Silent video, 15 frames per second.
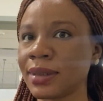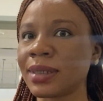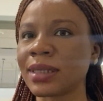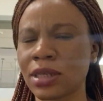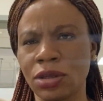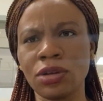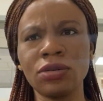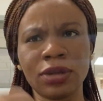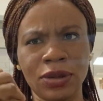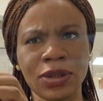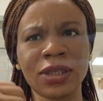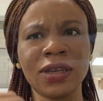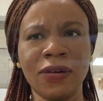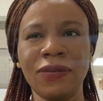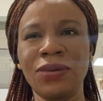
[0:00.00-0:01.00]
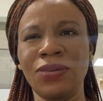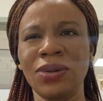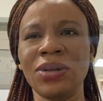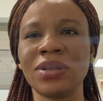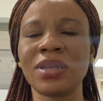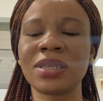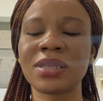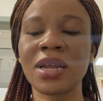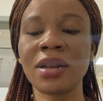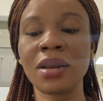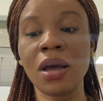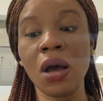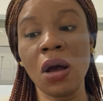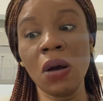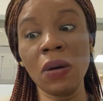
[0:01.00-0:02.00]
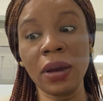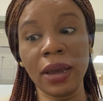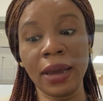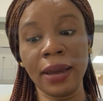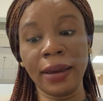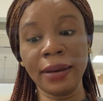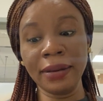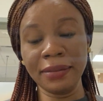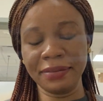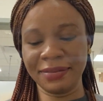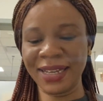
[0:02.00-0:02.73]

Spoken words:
and you yourself, you will understand that. Okay.